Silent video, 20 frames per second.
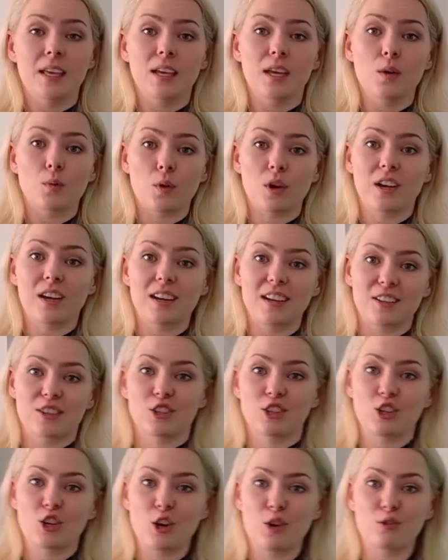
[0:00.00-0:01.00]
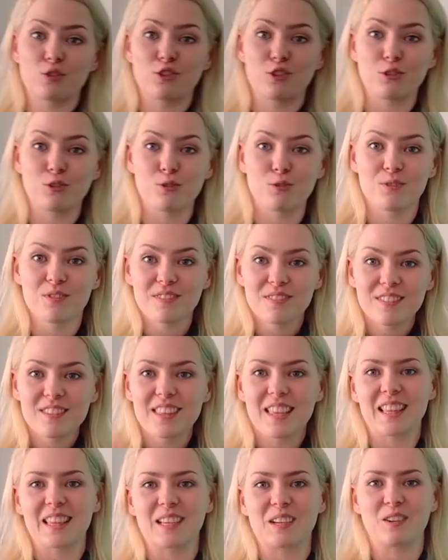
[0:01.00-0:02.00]
we're gonna go to
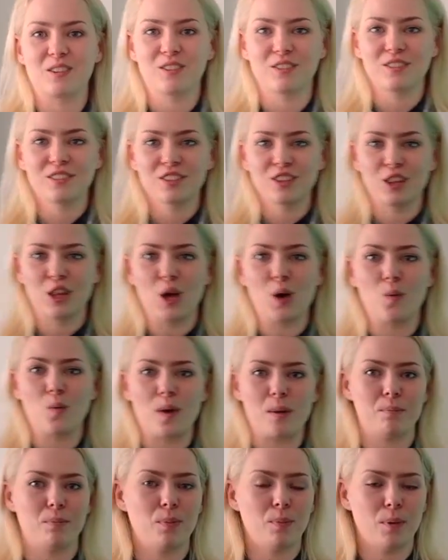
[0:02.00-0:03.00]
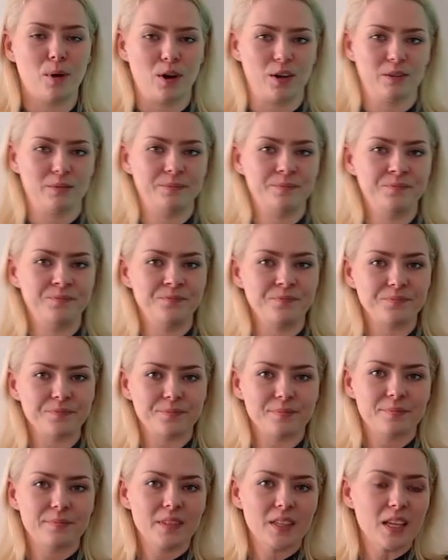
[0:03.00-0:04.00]
that little low whip part.
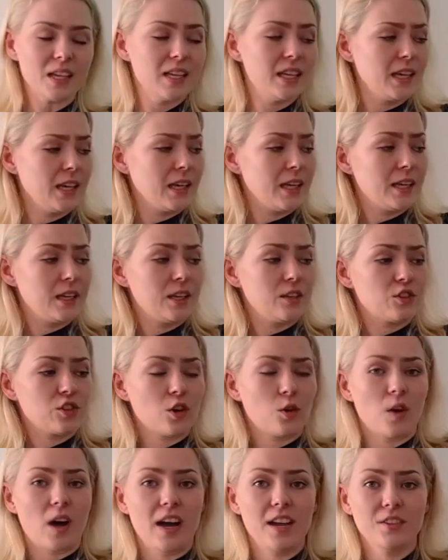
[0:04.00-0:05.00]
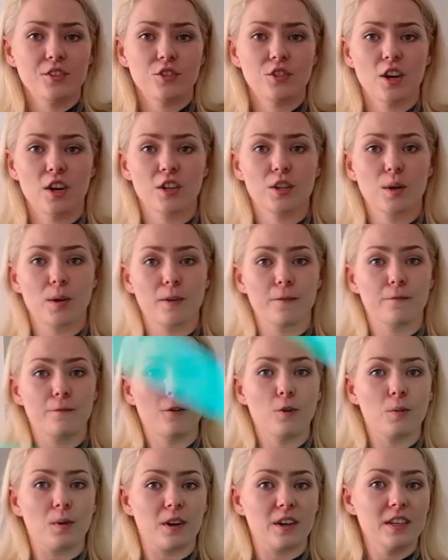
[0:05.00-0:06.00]
So I start going
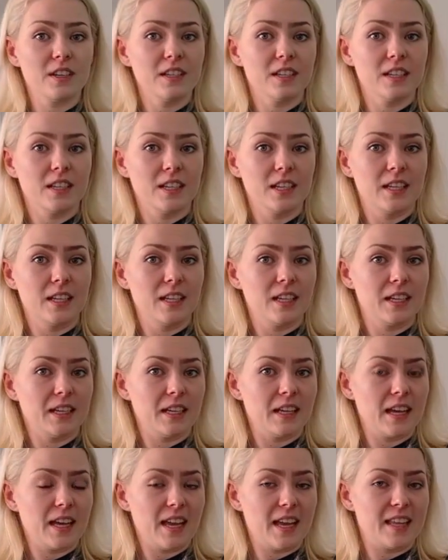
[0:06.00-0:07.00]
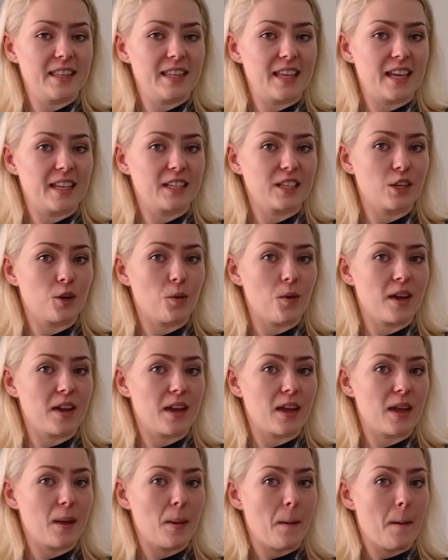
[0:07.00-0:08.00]
forward and then
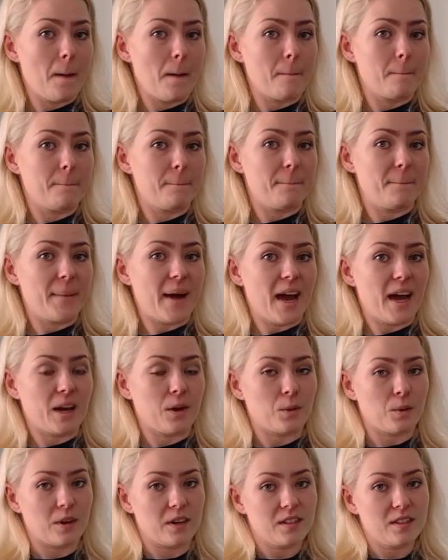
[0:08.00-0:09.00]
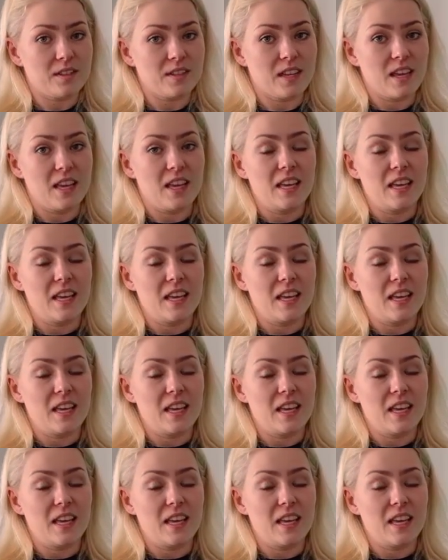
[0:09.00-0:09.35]
going backwards.